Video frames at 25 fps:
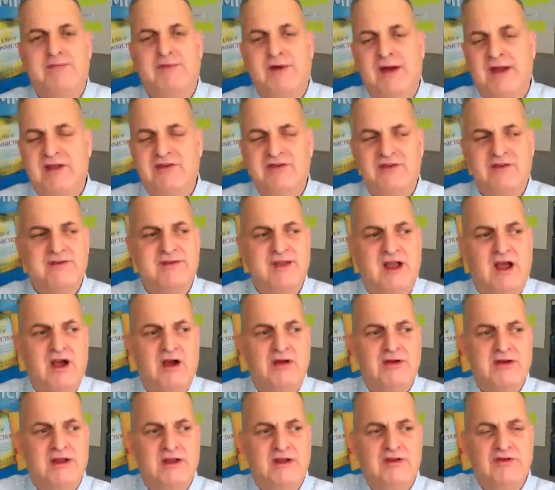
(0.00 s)
Your vibrations
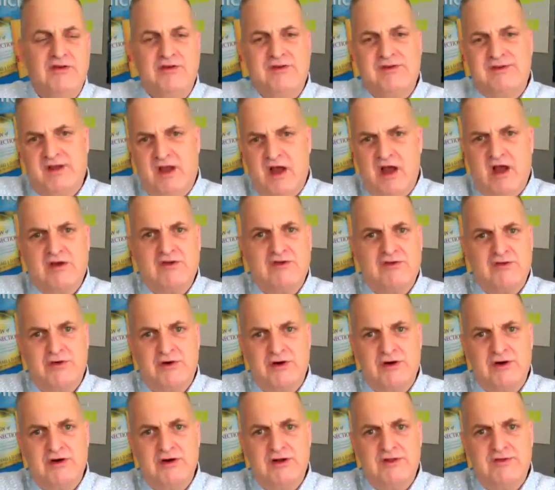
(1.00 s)
aren't in your sock
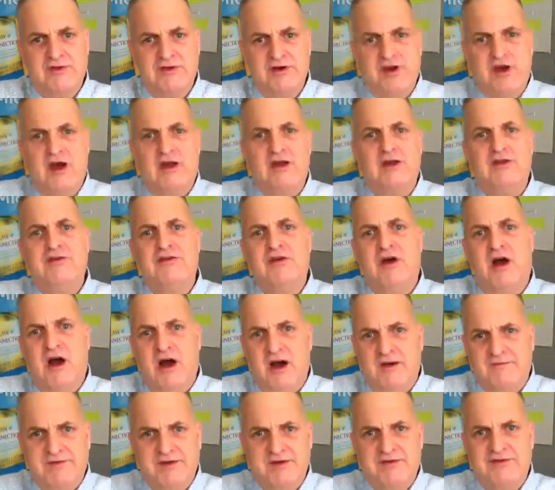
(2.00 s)
drawer, and they're not in your
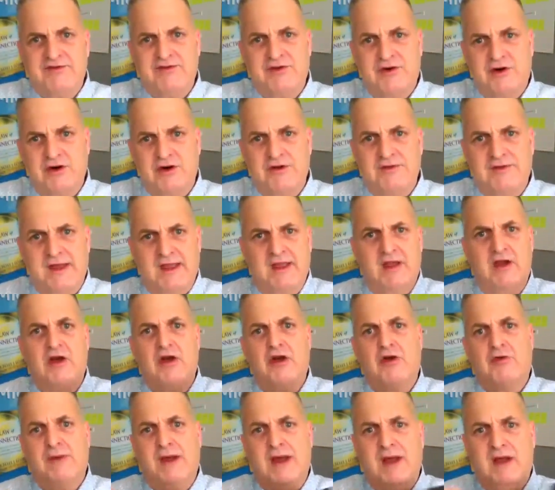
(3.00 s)
office drawer. They are
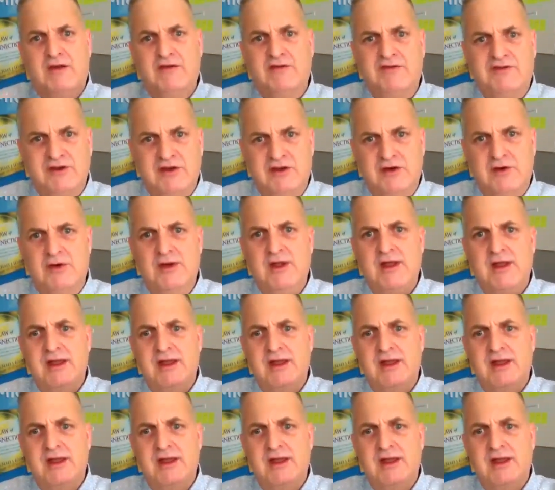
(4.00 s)
around you.